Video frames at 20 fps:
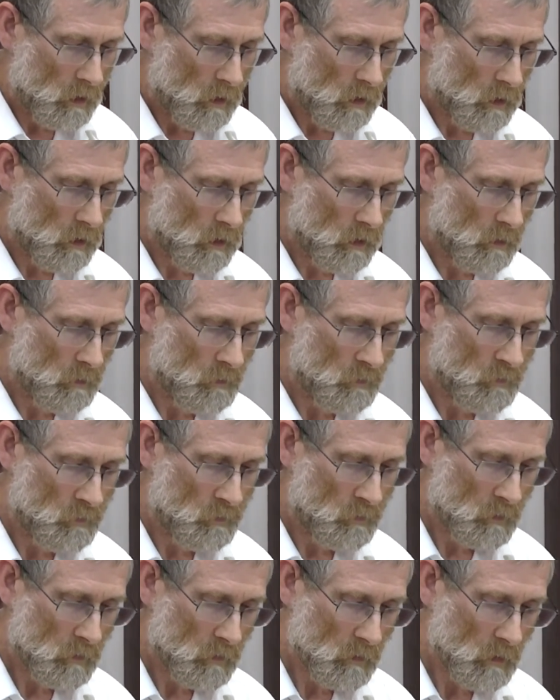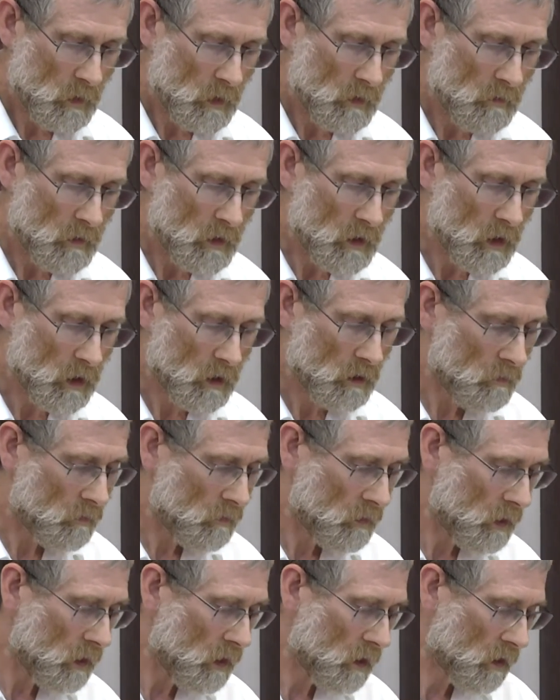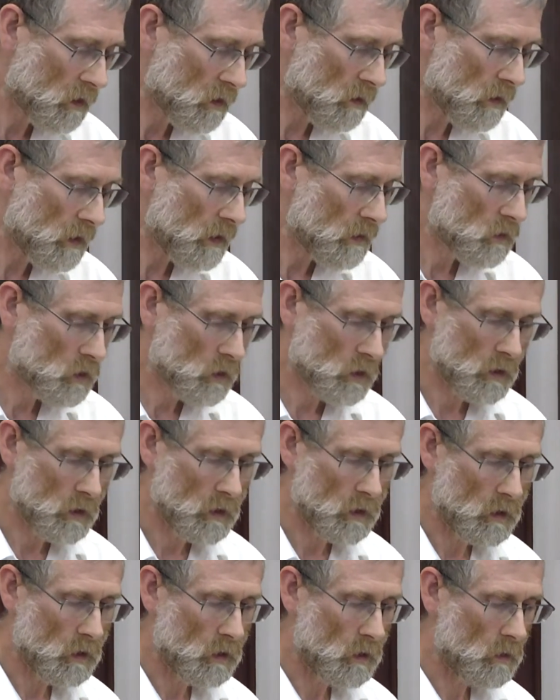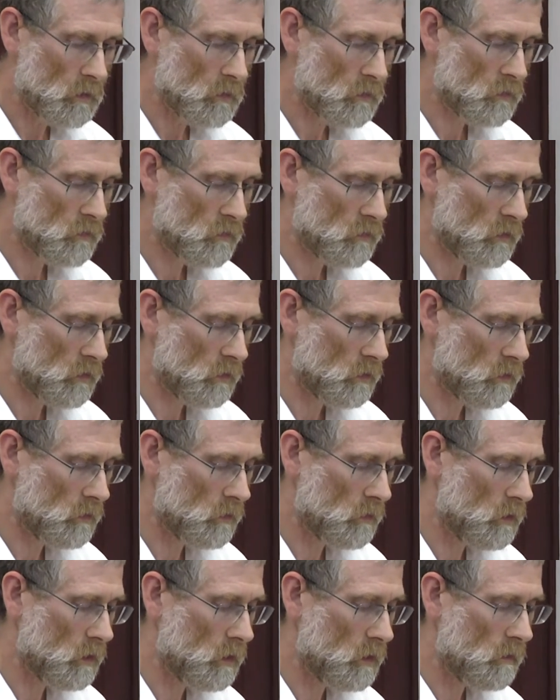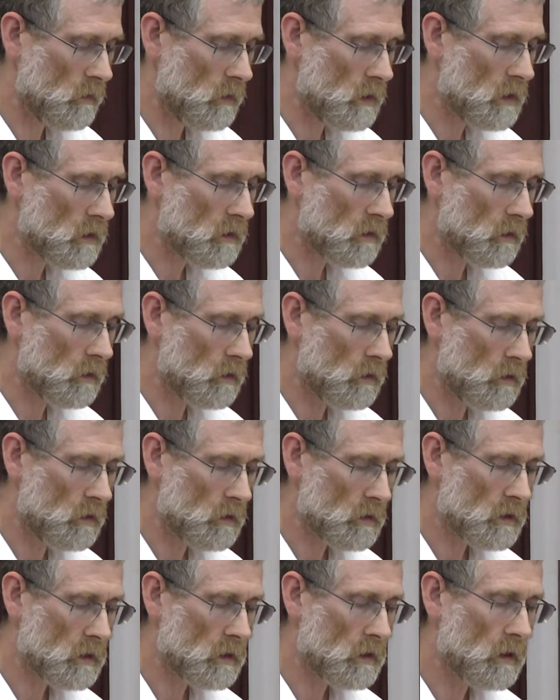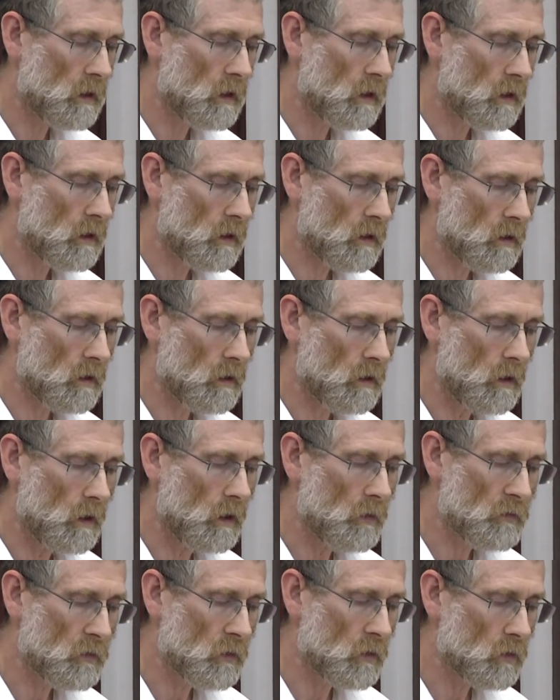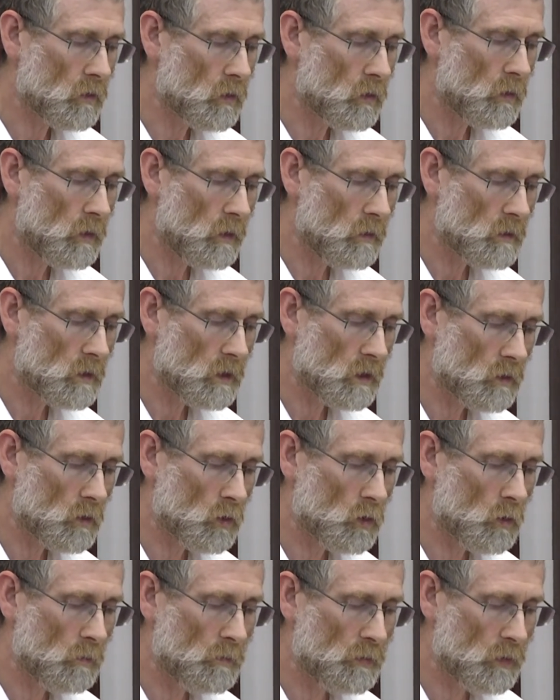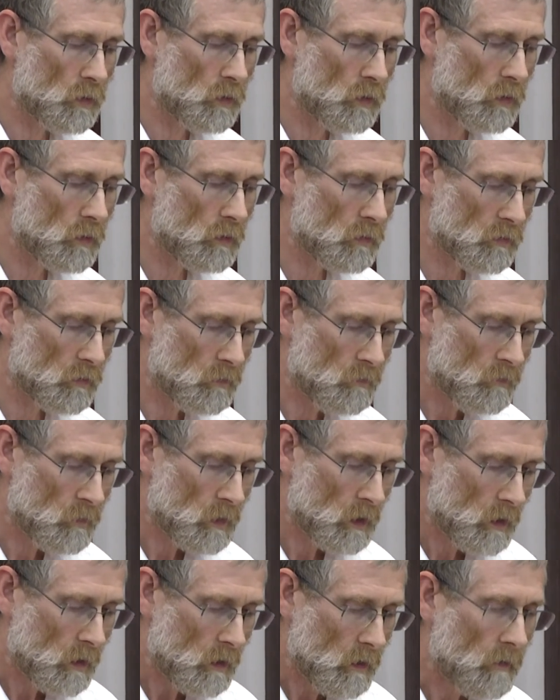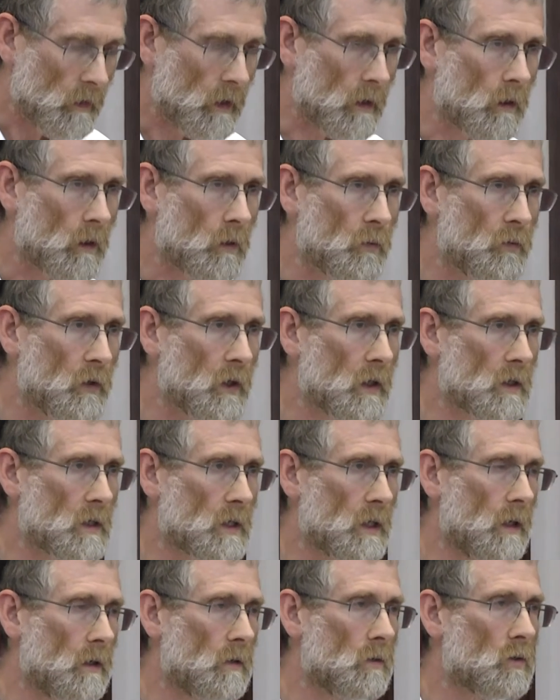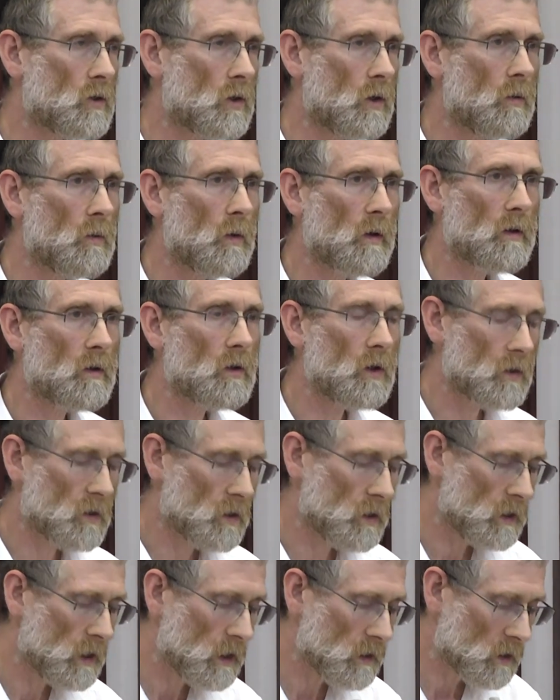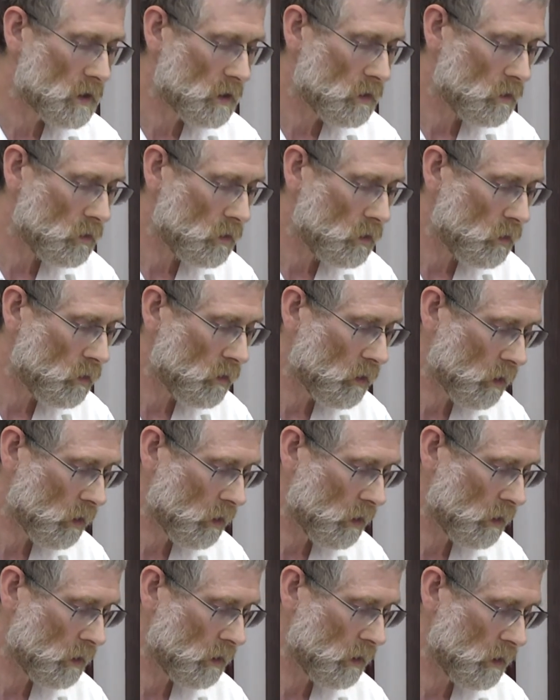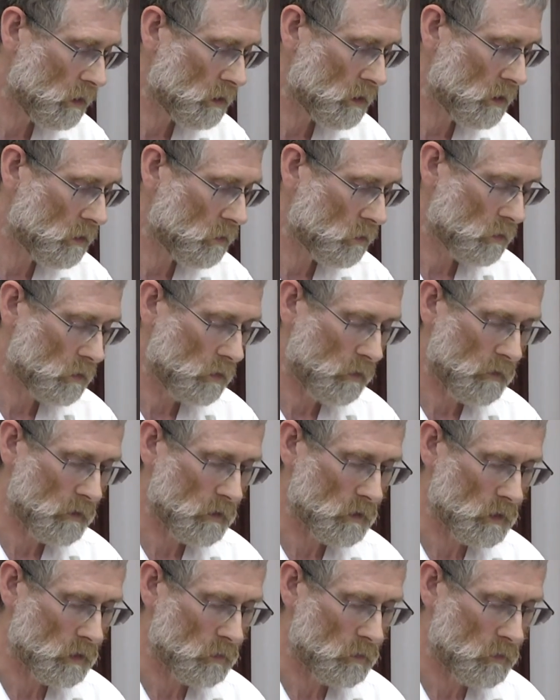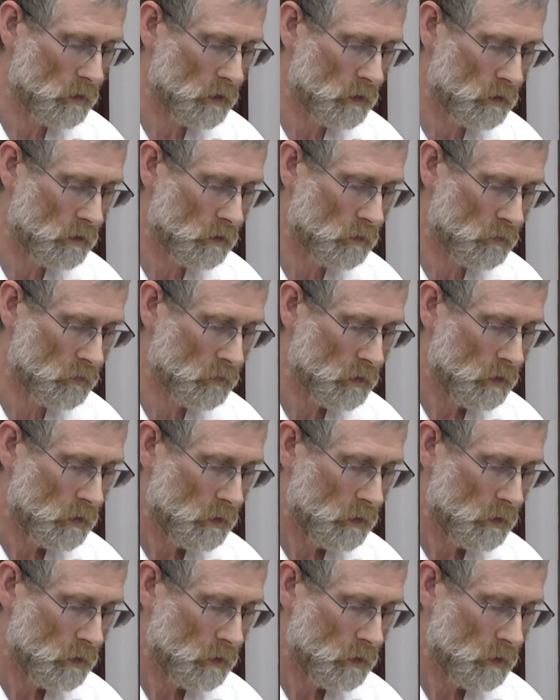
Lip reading: This letter of the Exilarch is often quoted to prove that the fixed calendar was not yet in use in 835